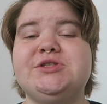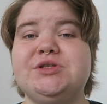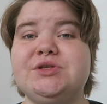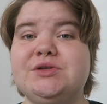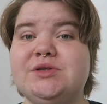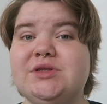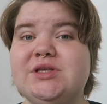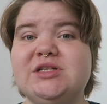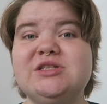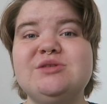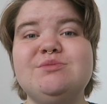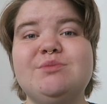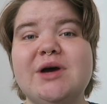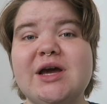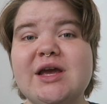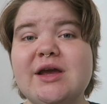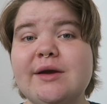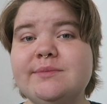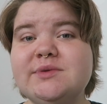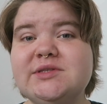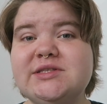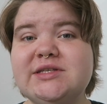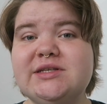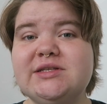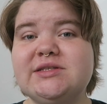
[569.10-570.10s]
do these
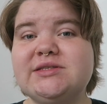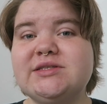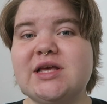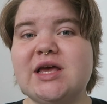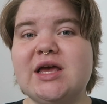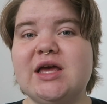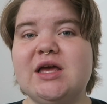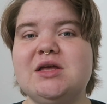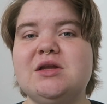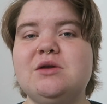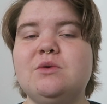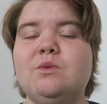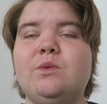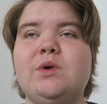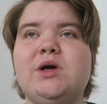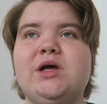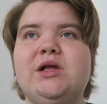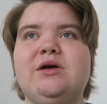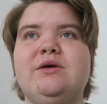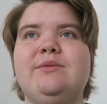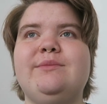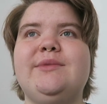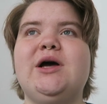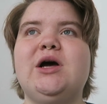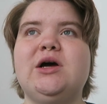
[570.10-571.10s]
biopsies, and while
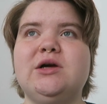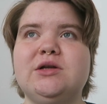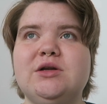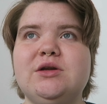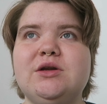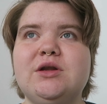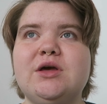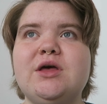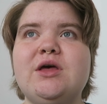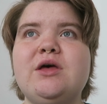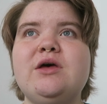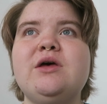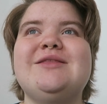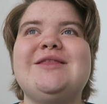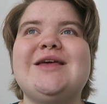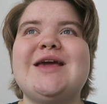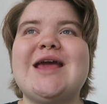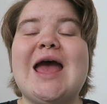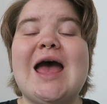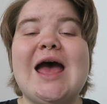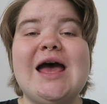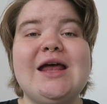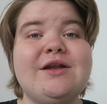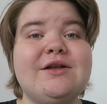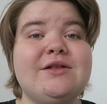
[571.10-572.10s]
I'm under, they
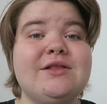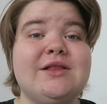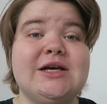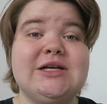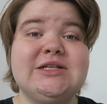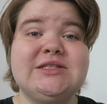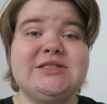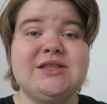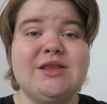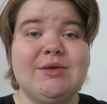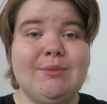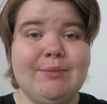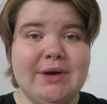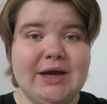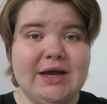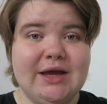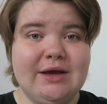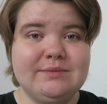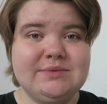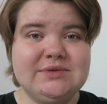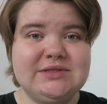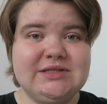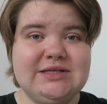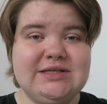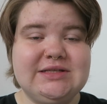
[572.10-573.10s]
analyze the
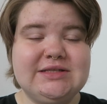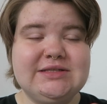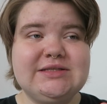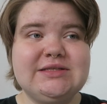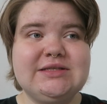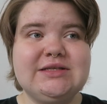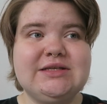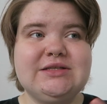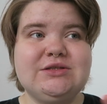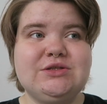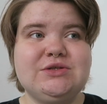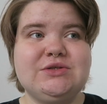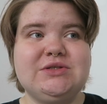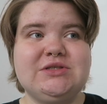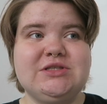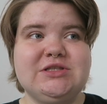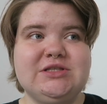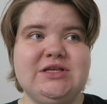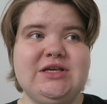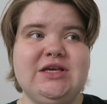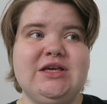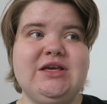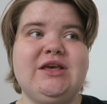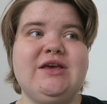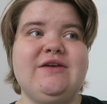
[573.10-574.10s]
biopsies to
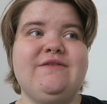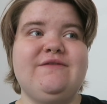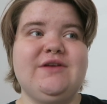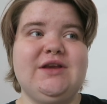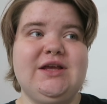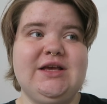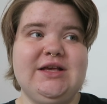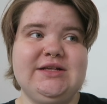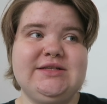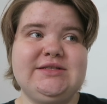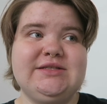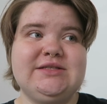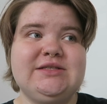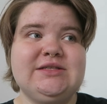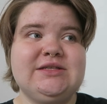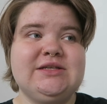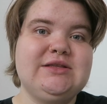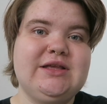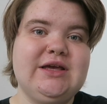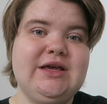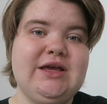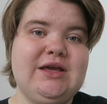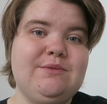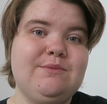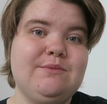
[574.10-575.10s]
see if it is
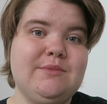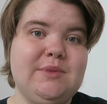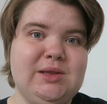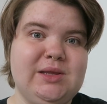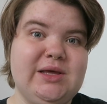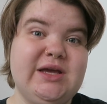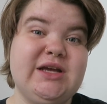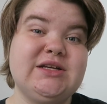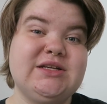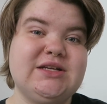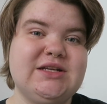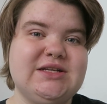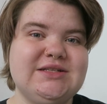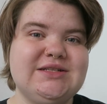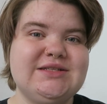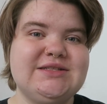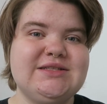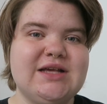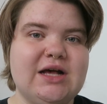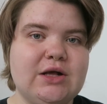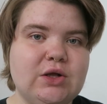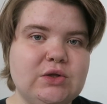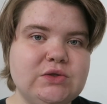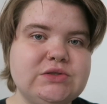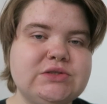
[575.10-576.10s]
like malignant
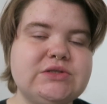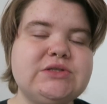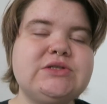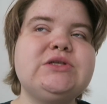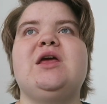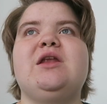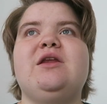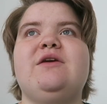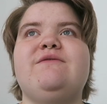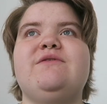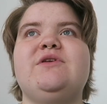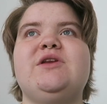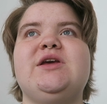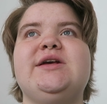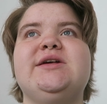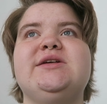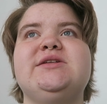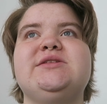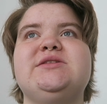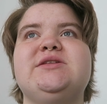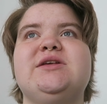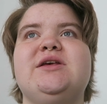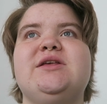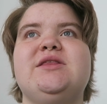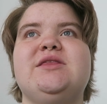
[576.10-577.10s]
cells, and if it
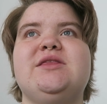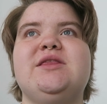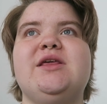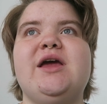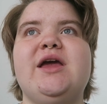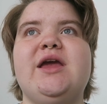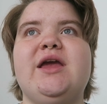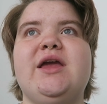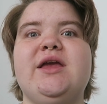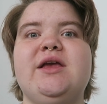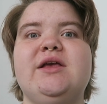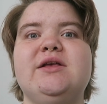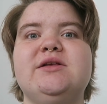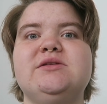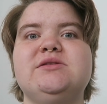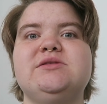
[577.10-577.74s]
is, they